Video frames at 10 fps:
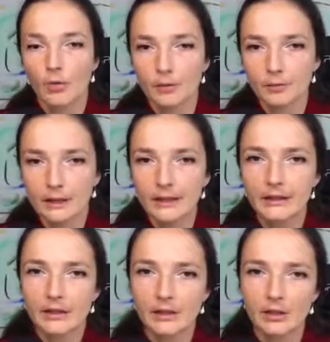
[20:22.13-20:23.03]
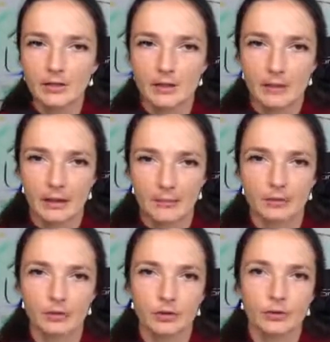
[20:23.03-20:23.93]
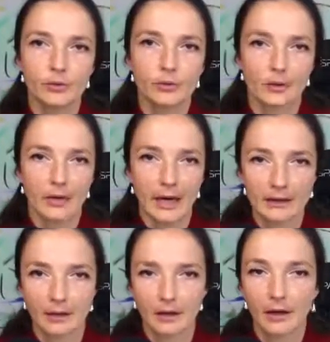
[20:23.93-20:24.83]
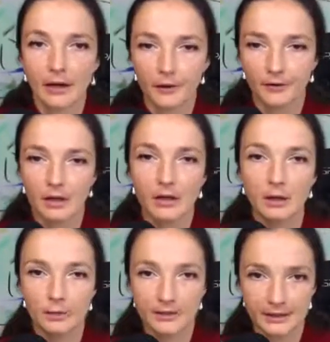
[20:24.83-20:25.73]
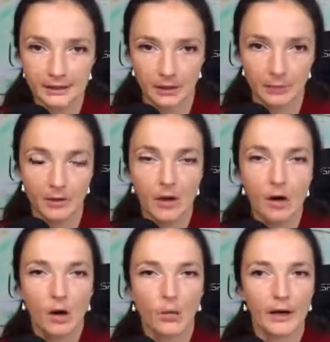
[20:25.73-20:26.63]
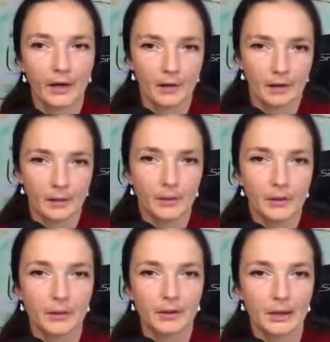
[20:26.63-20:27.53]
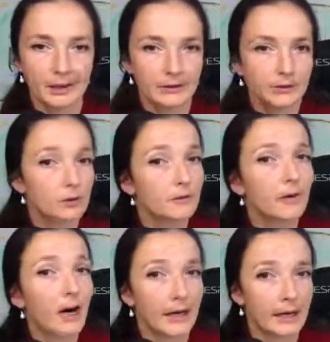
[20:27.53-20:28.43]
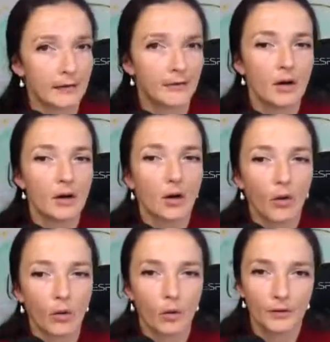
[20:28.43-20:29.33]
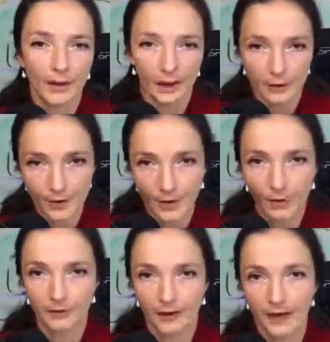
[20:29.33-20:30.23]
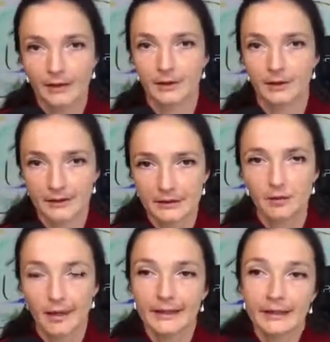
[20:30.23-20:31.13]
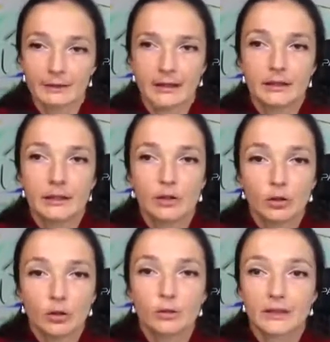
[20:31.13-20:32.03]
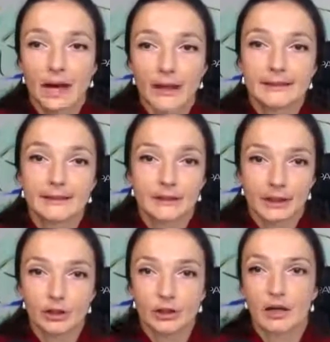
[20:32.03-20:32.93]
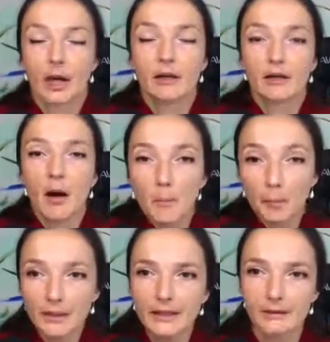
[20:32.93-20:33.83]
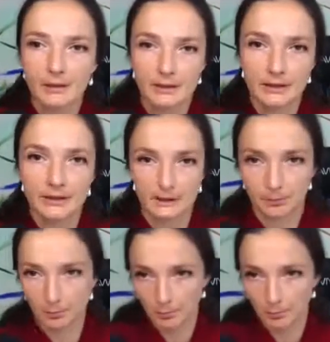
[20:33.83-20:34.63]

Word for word: we really need to be able to create a healthy ecosystem where people can survive all the unknown factors, right? That includes isolation and complete dis